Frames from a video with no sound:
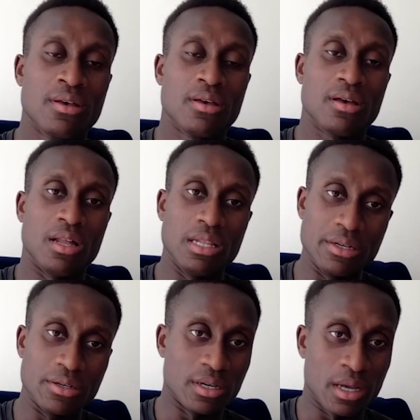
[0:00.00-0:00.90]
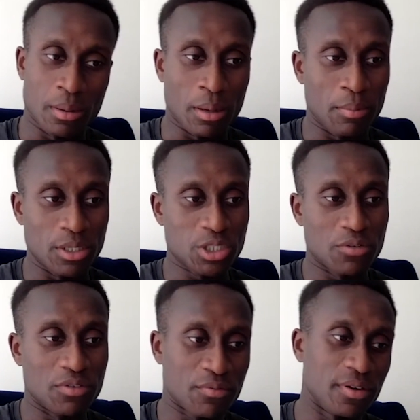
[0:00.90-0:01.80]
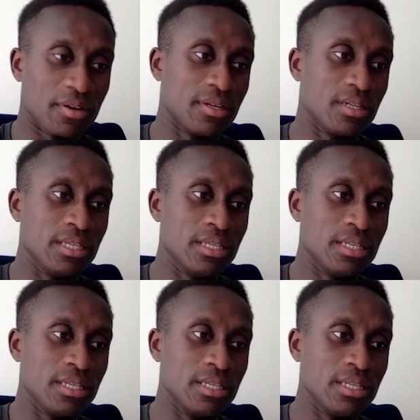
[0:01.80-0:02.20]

a leader, a bunch of different